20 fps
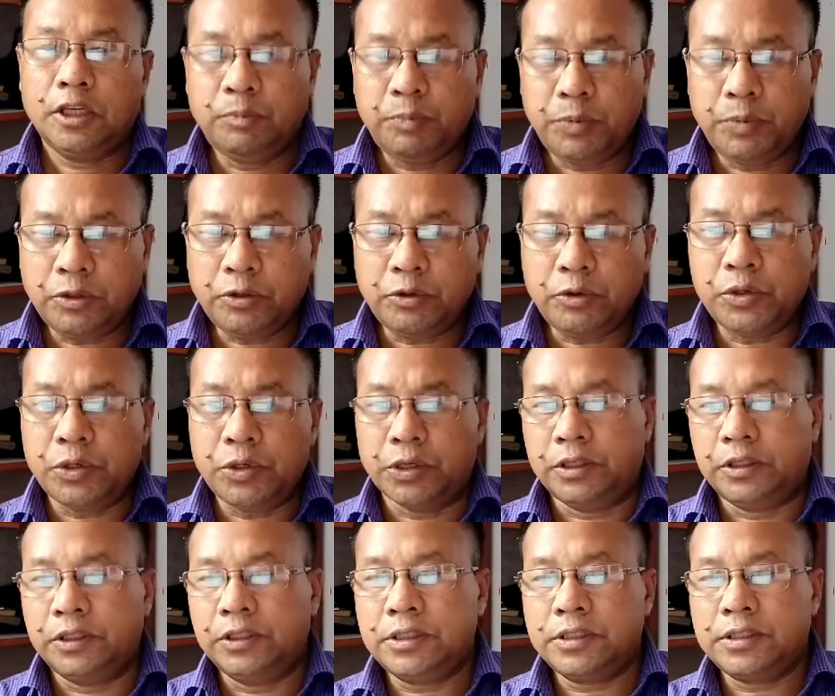
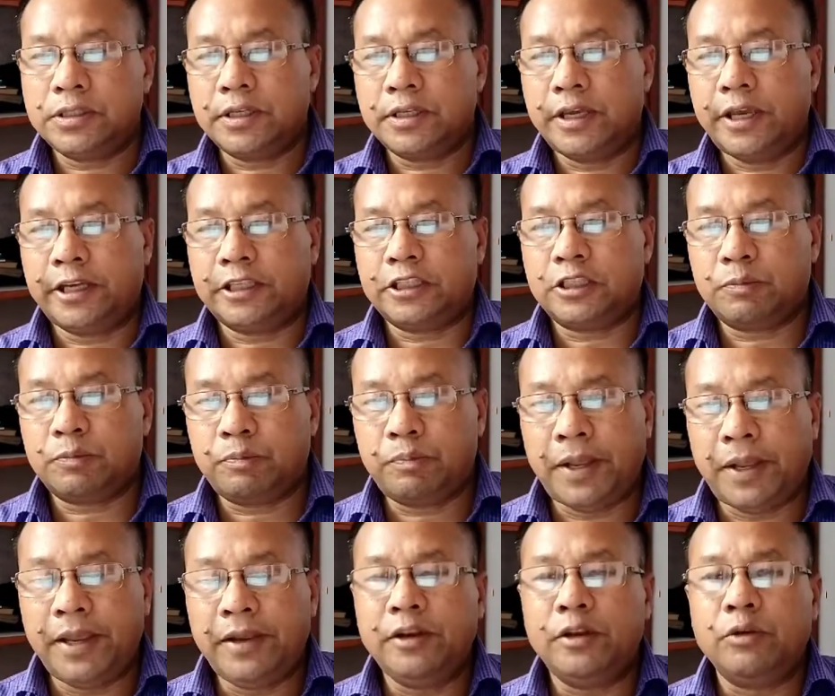Epicurus
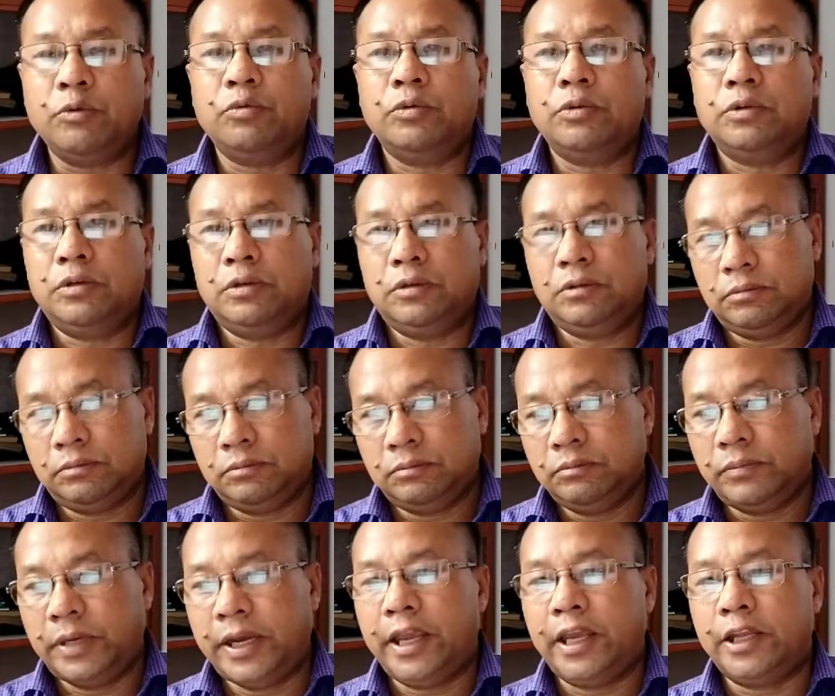explained the world
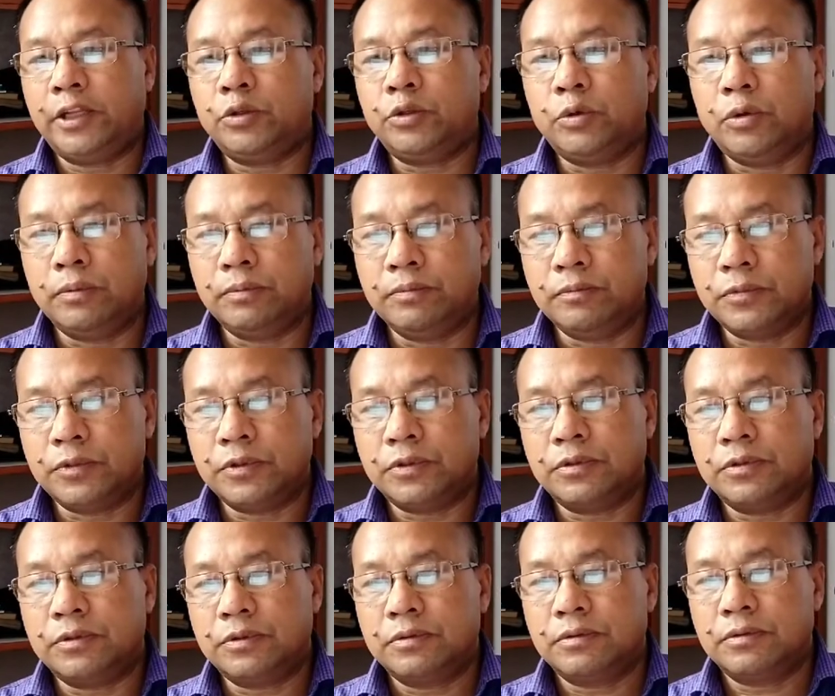by
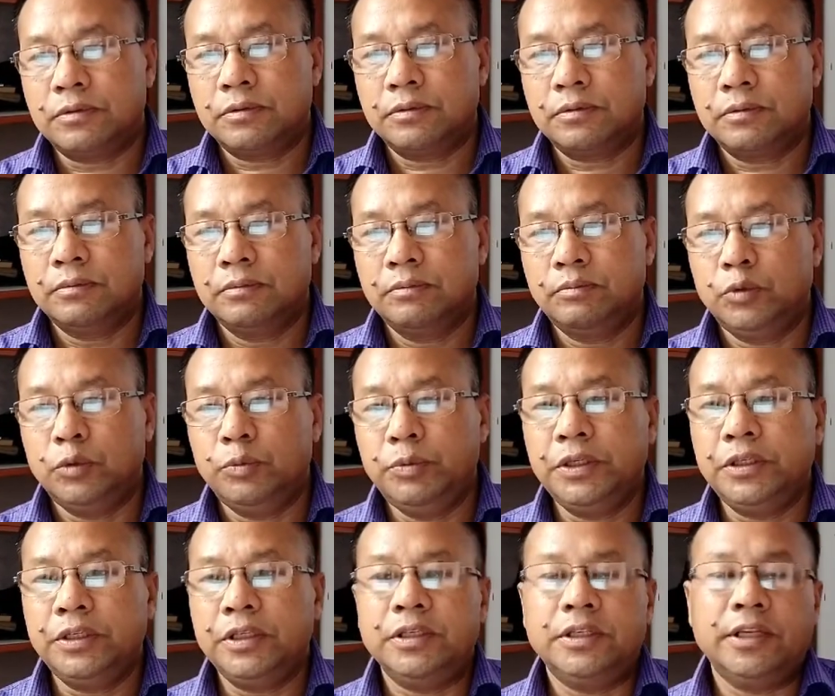atoms
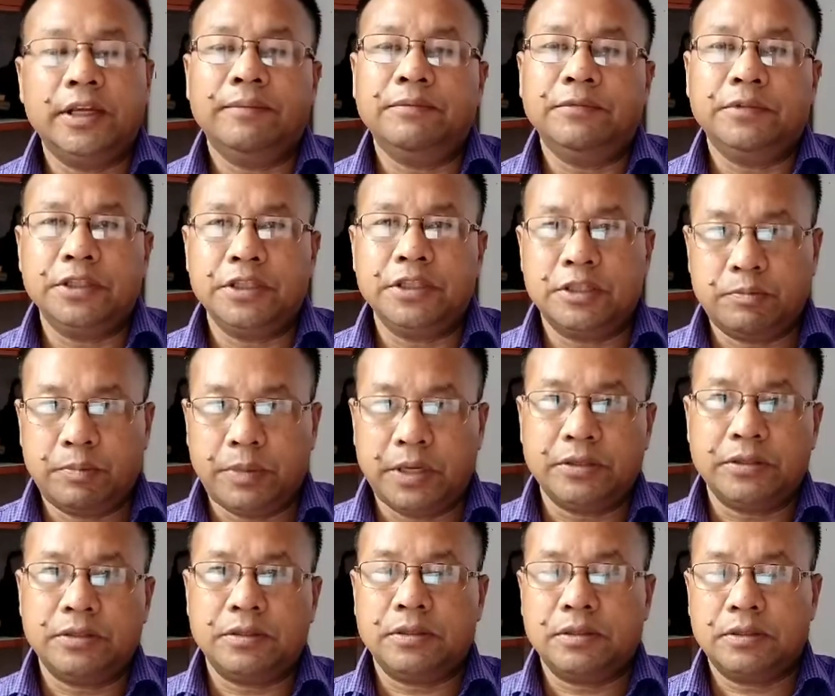moving in empty
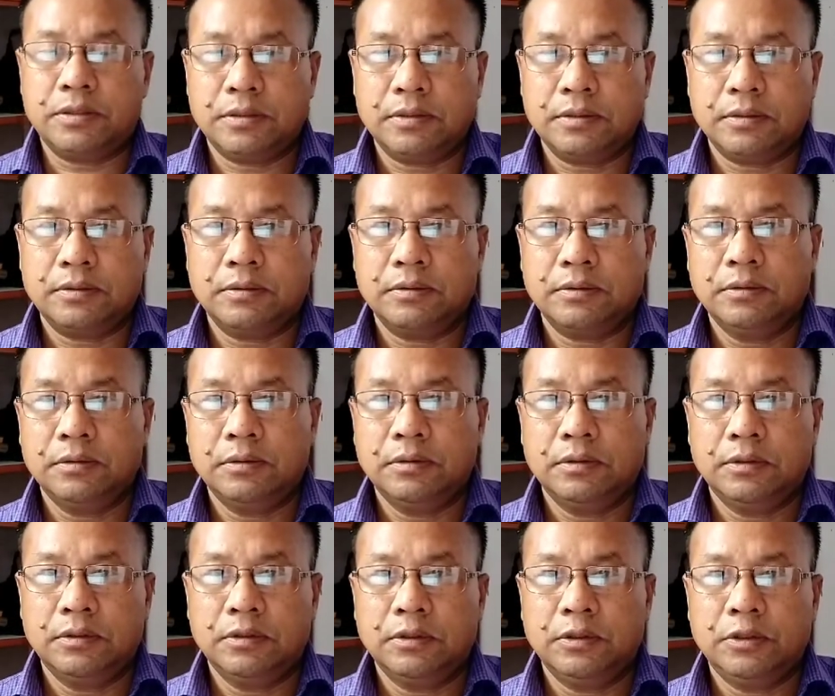space.
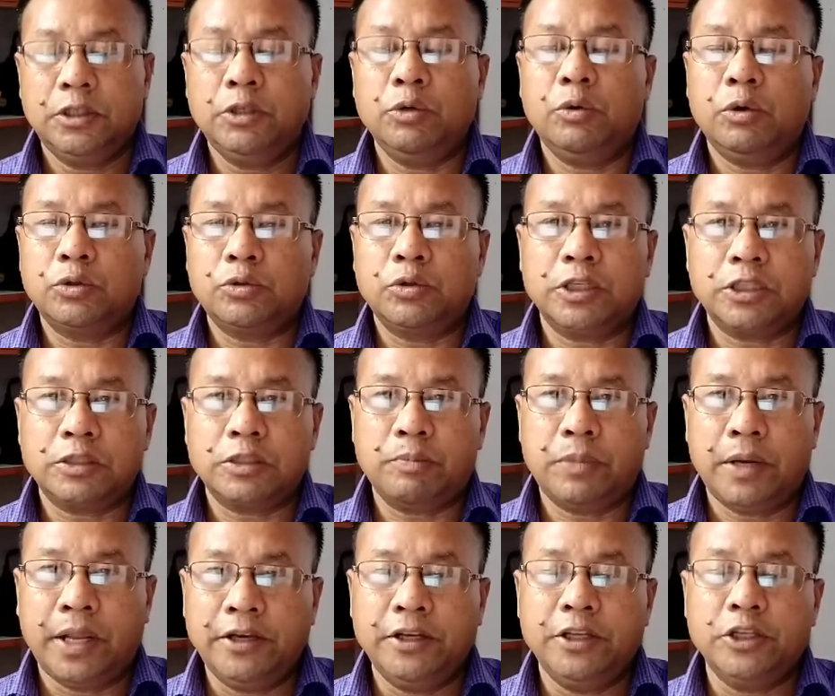He also
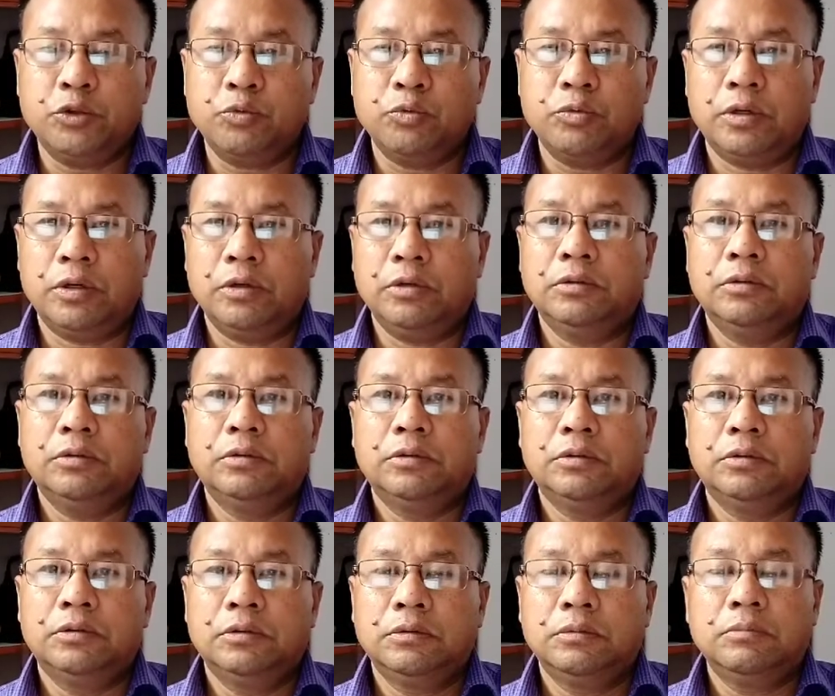explained this world
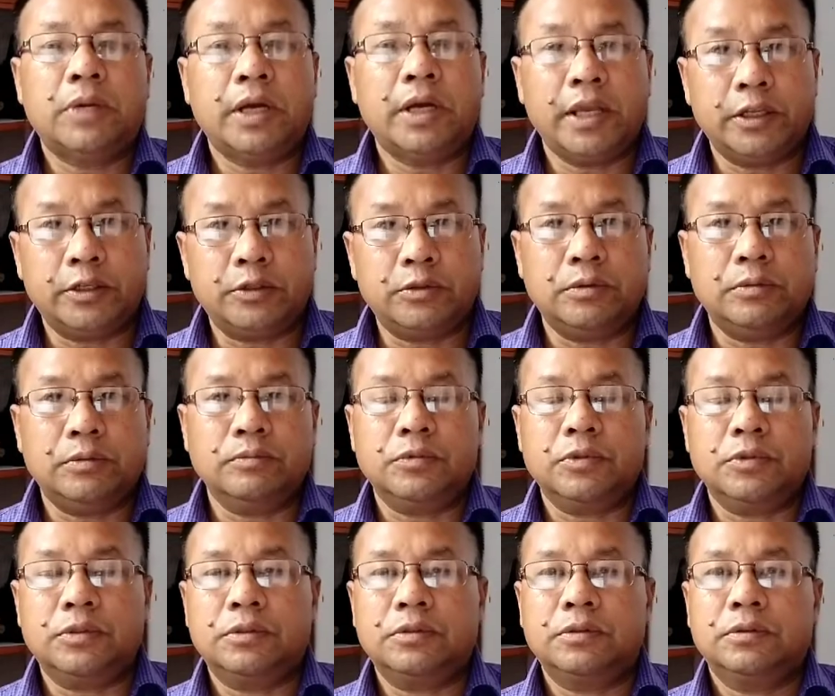by
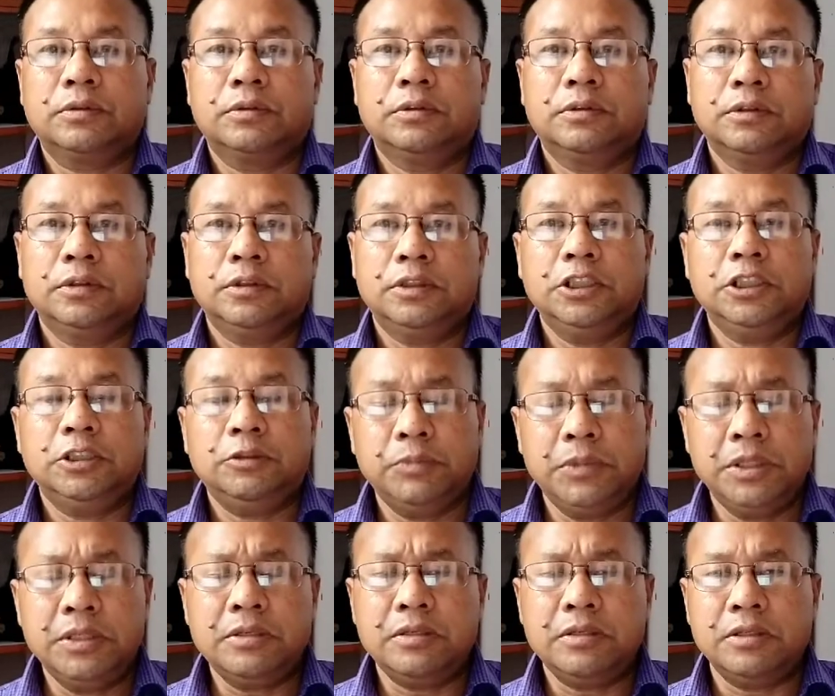atoms.
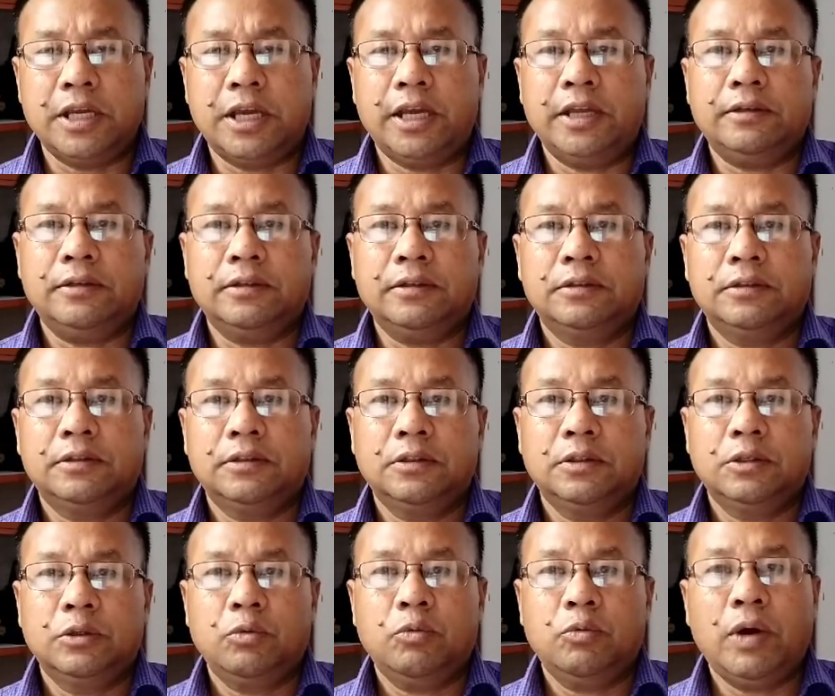It means that,
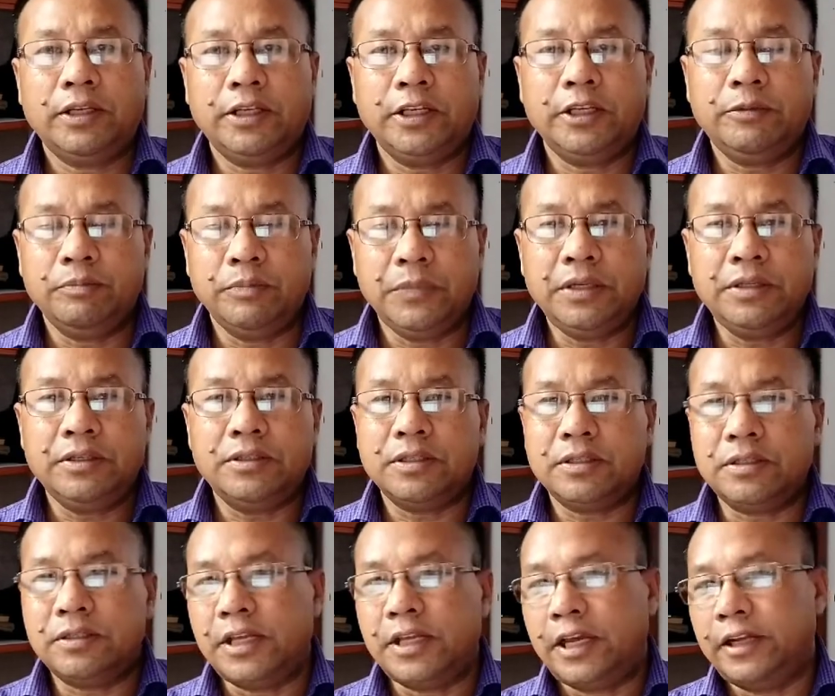what it
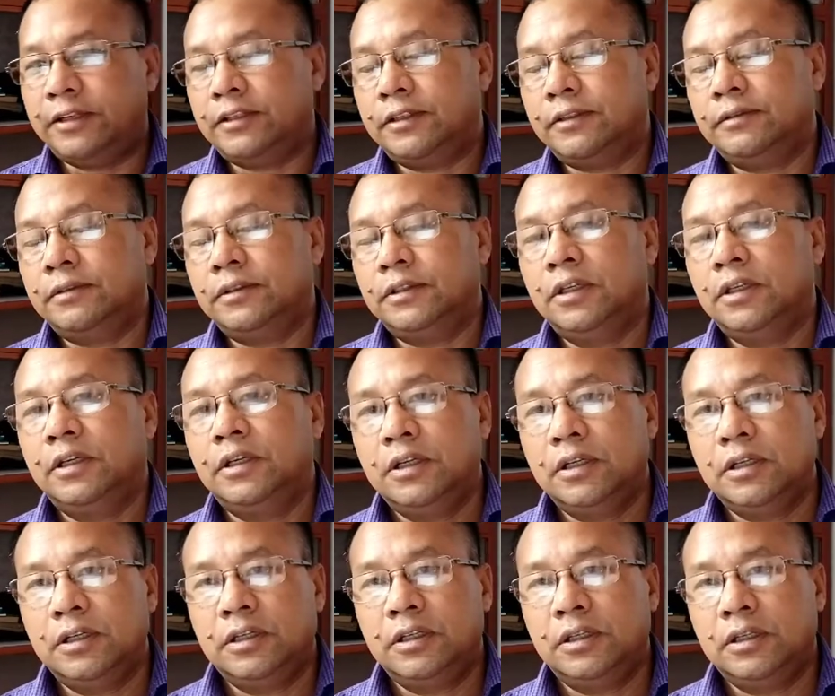means is that
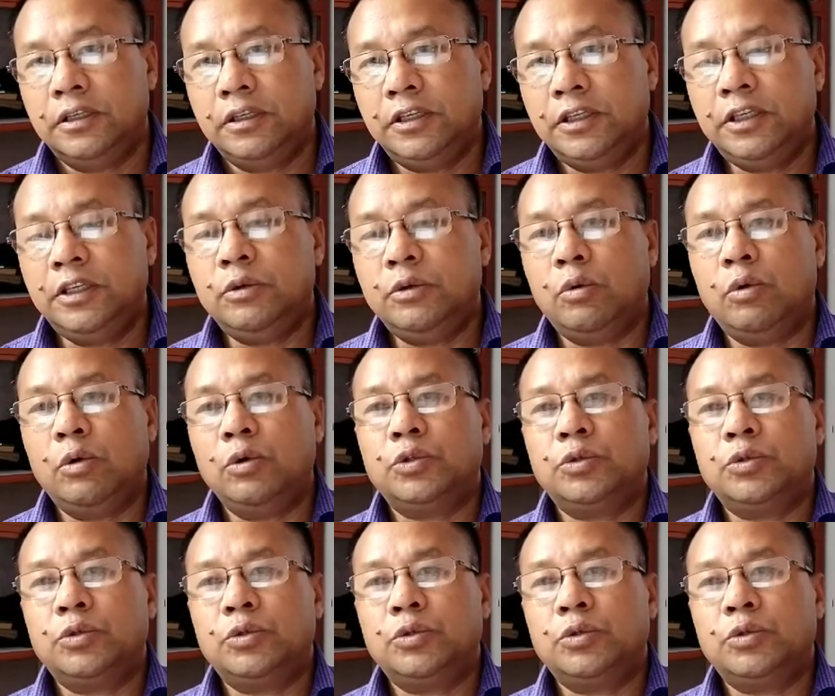he